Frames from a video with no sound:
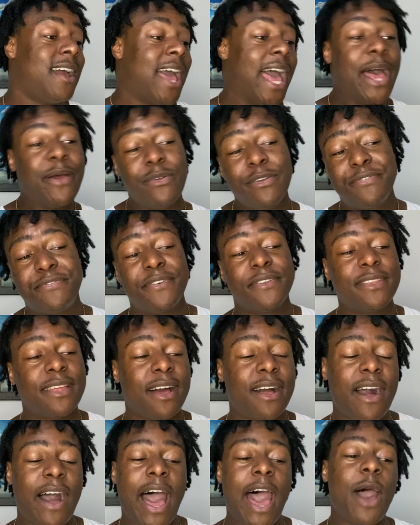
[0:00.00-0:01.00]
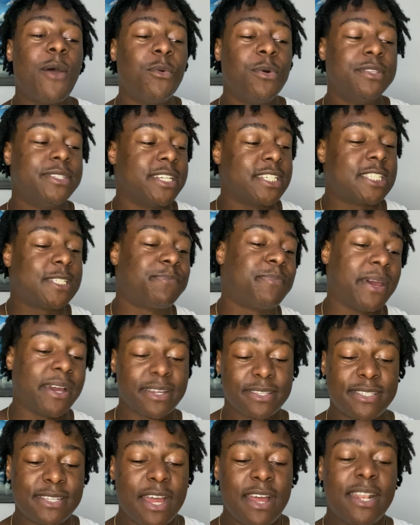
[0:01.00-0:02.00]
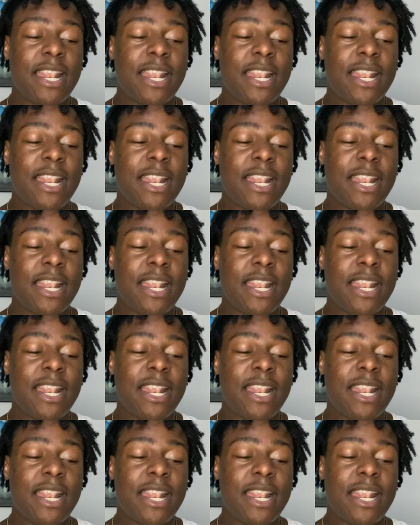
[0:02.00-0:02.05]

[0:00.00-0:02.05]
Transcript: Everything that I would expect.